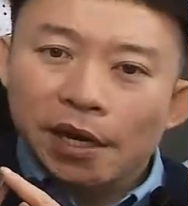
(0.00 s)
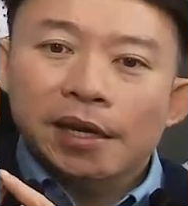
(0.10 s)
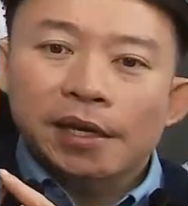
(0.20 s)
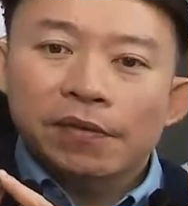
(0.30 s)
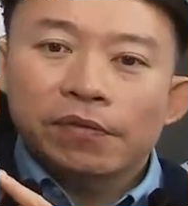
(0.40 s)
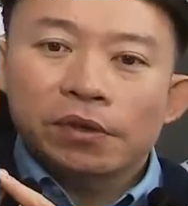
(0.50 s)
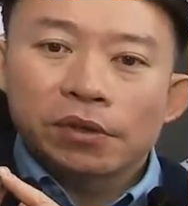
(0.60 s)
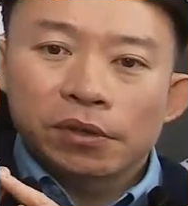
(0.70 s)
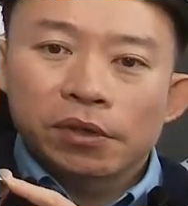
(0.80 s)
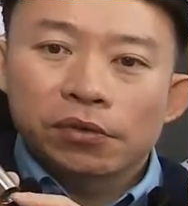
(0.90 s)
I give
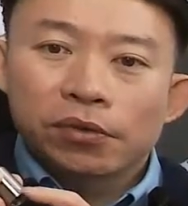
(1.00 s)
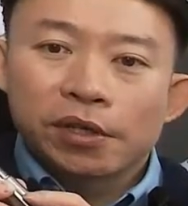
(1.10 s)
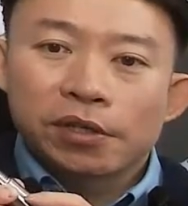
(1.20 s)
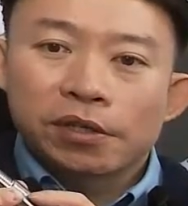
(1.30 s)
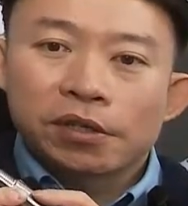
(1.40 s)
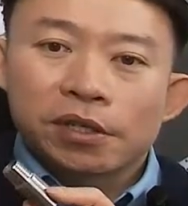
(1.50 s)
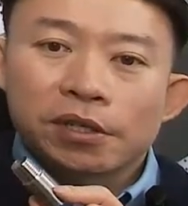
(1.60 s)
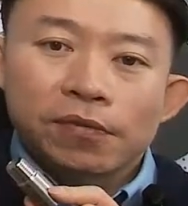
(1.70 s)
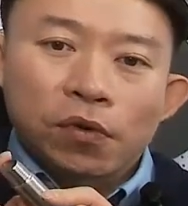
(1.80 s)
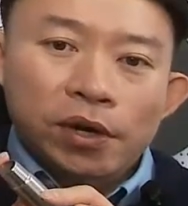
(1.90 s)
you this
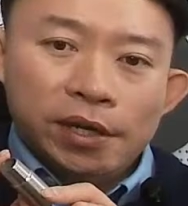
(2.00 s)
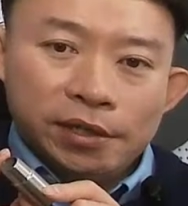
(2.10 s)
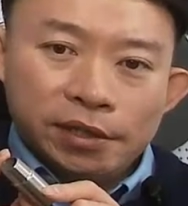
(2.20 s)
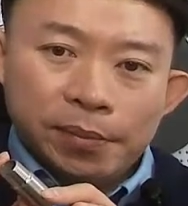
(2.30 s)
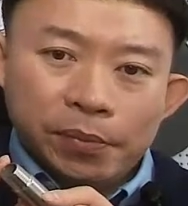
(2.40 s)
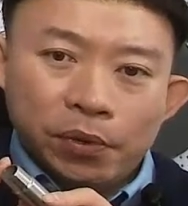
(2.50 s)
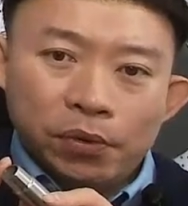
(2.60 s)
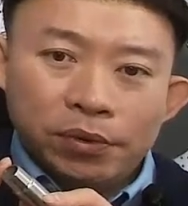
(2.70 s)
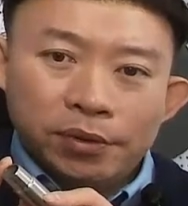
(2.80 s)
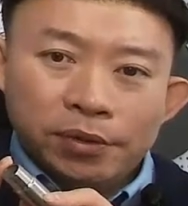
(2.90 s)
just for
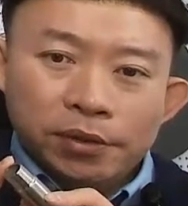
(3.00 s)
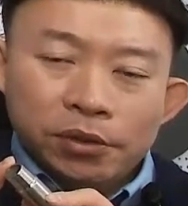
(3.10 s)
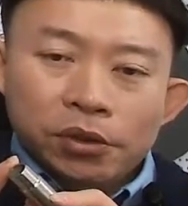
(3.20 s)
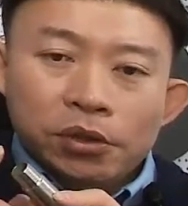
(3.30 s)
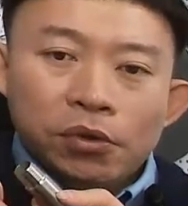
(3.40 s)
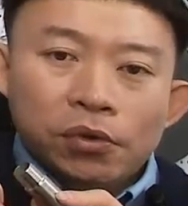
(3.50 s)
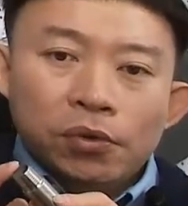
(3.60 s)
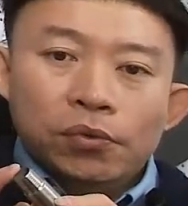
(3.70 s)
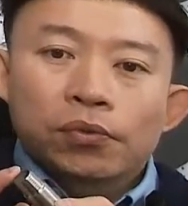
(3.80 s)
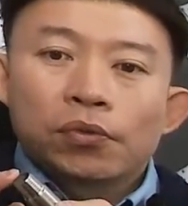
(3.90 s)
example.
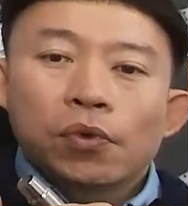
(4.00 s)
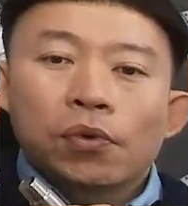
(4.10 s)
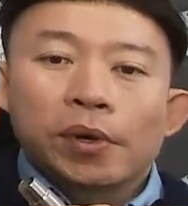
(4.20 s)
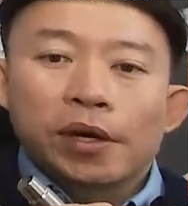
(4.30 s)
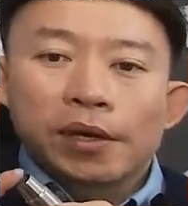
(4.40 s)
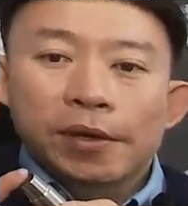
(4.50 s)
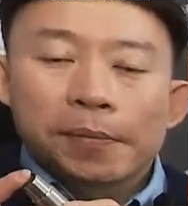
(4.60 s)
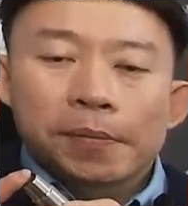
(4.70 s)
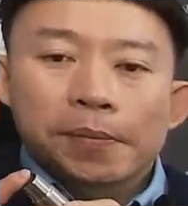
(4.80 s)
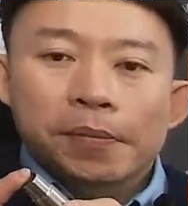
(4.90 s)

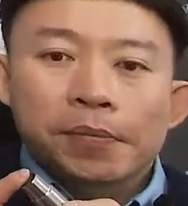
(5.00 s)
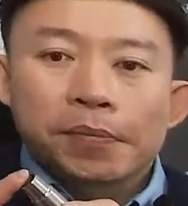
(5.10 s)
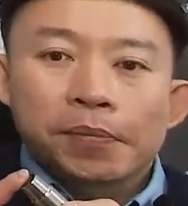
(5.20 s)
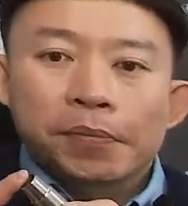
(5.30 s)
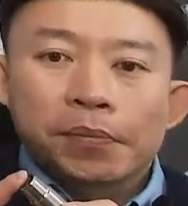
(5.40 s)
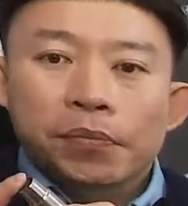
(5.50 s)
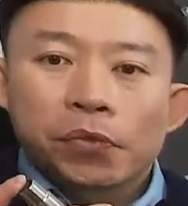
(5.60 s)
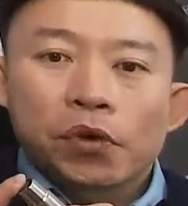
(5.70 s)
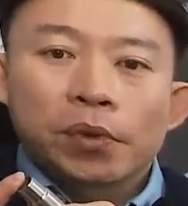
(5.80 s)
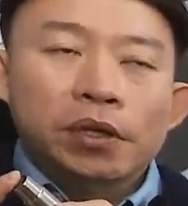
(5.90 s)
Normally
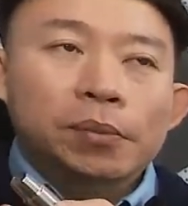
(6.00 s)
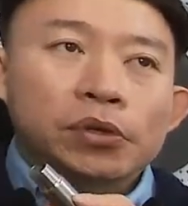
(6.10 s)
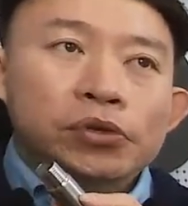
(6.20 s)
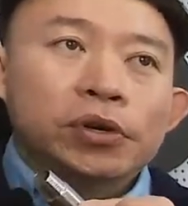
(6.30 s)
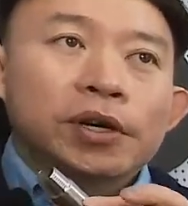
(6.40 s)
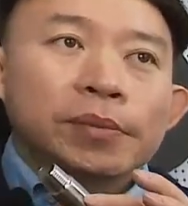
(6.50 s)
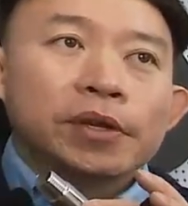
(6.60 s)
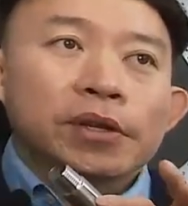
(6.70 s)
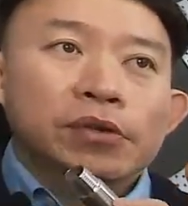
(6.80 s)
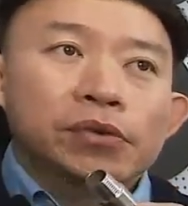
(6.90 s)
the petroleum
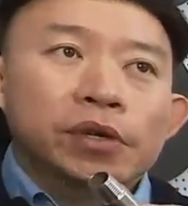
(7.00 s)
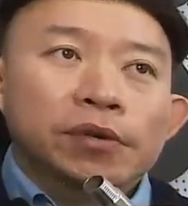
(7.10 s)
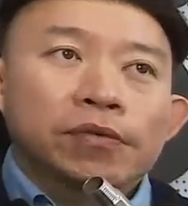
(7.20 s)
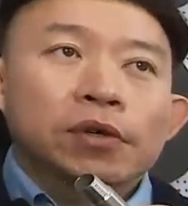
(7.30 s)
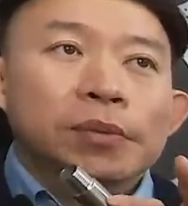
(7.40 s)
industry,